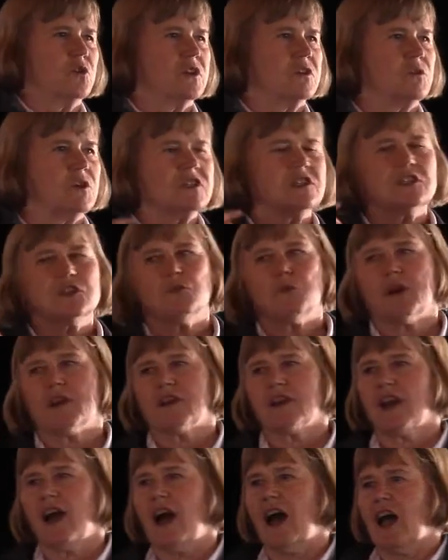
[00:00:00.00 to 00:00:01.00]
It wasn't the way the
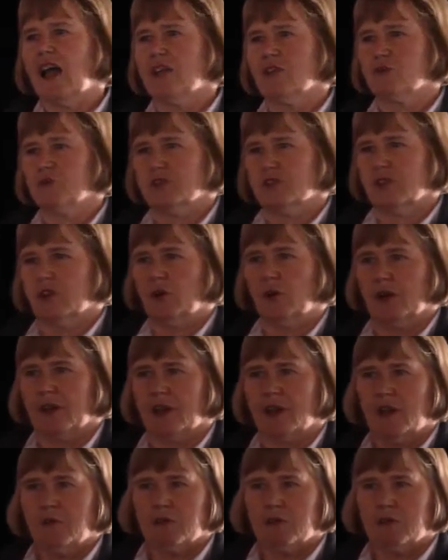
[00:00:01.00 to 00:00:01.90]
college was going.